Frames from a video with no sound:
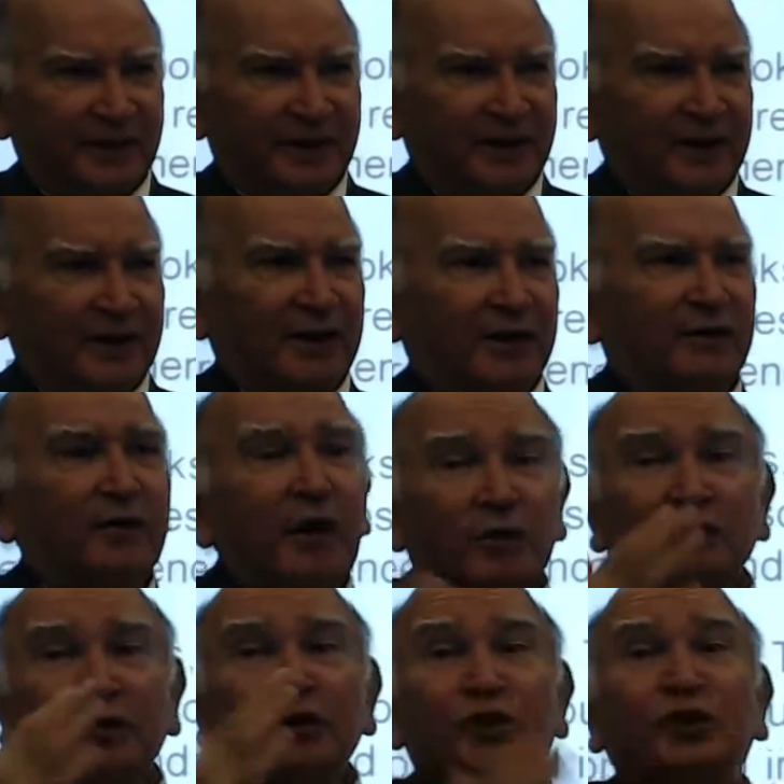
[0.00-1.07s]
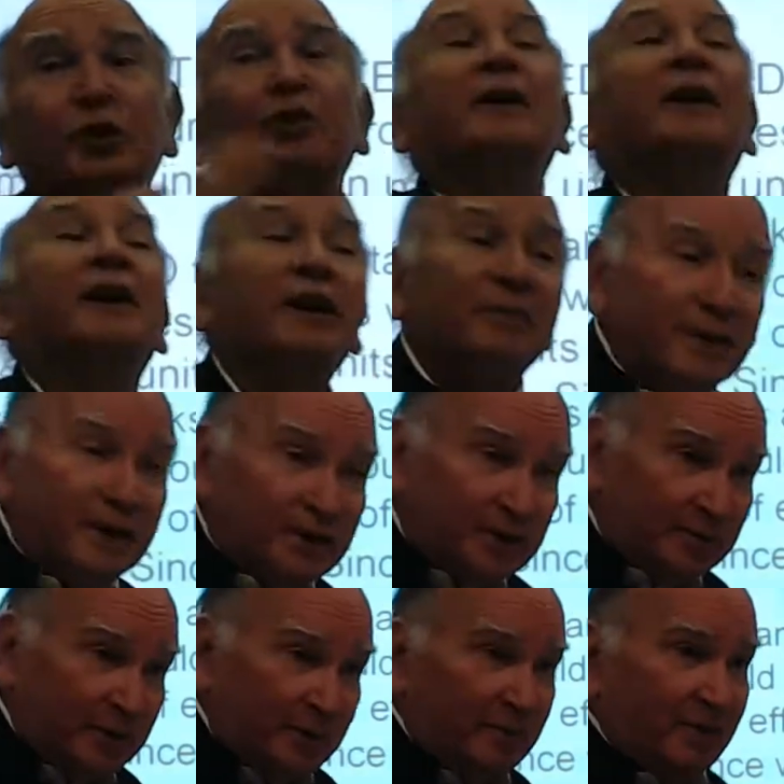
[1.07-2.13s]
what would you recommend to
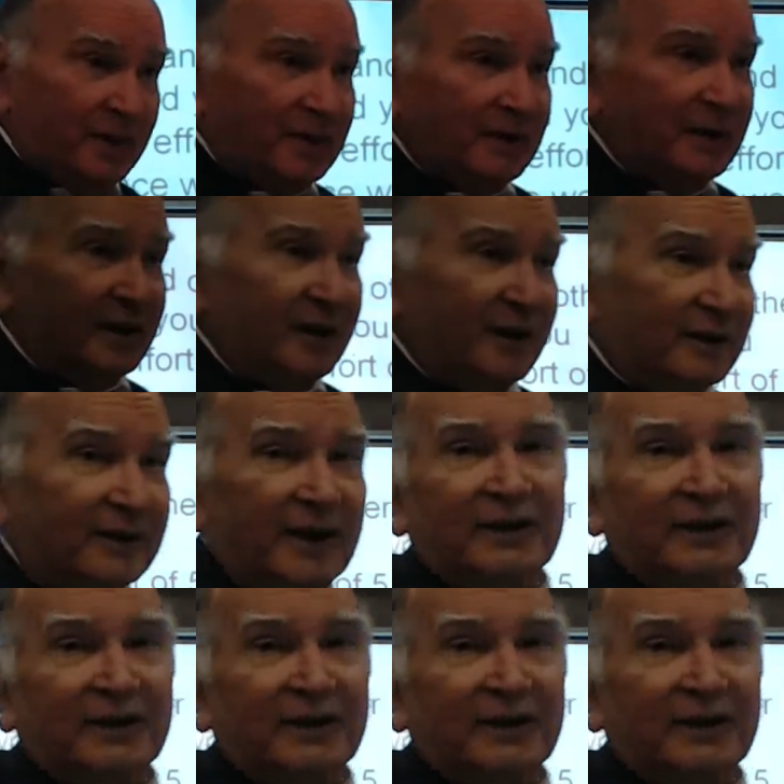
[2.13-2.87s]
people? That ye